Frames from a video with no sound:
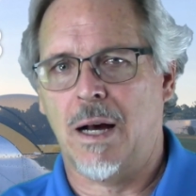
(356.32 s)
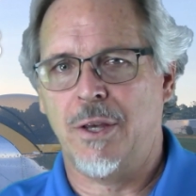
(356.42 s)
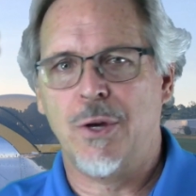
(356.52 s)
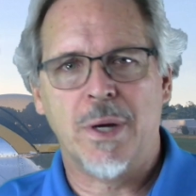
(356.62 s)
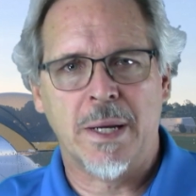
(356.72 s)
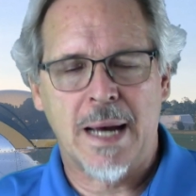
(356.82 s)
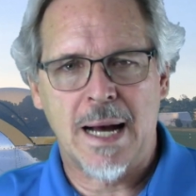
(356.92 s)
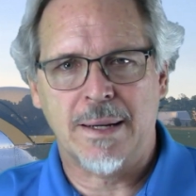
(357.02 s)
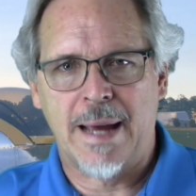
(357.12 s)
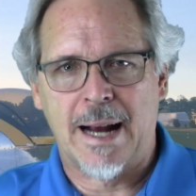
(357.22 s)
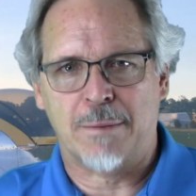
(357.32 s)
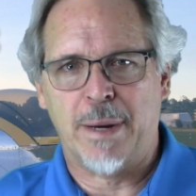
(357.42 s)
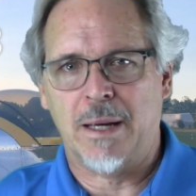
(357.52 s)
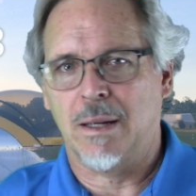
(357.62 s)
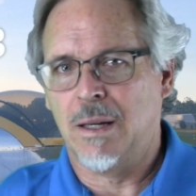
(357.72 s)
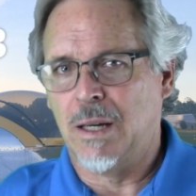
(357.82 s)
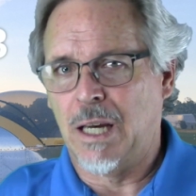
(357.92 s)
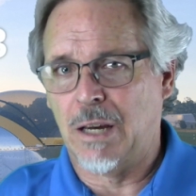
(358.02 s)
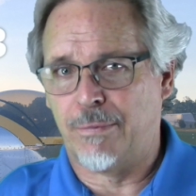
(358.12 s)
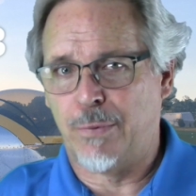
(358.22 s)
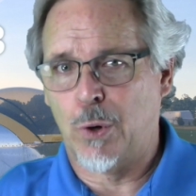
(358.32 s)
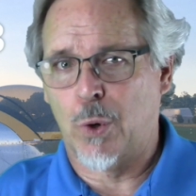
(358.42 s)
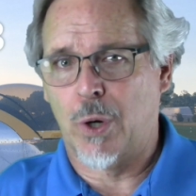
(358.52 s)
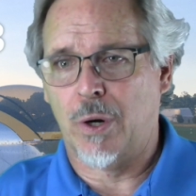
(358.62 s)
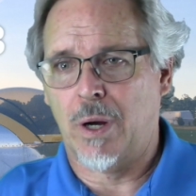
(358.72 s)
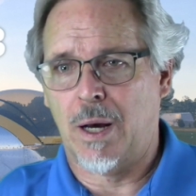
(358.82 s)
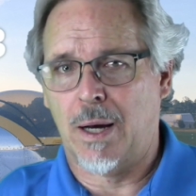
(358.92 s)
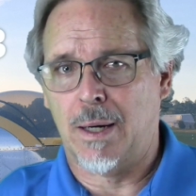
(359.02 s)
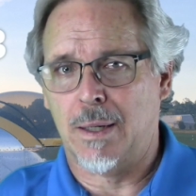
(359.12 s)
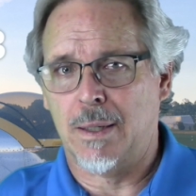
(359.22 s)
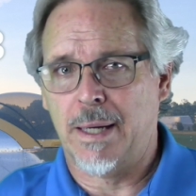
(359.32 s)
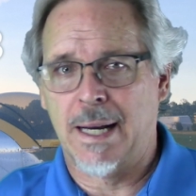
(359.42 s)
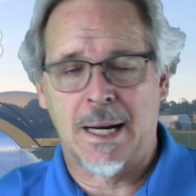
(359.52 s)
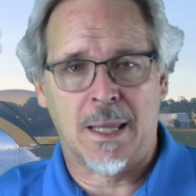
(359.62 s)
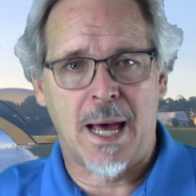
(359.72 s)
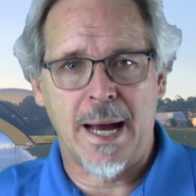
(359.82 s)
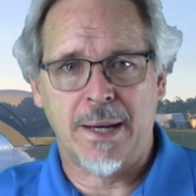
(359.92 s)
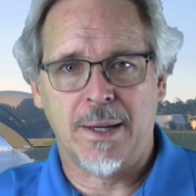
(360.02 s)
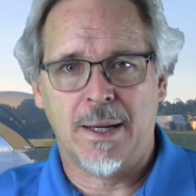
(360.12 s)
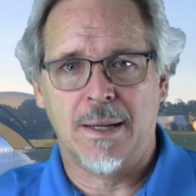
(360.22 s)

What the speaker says: You can contact me. If you're inclined,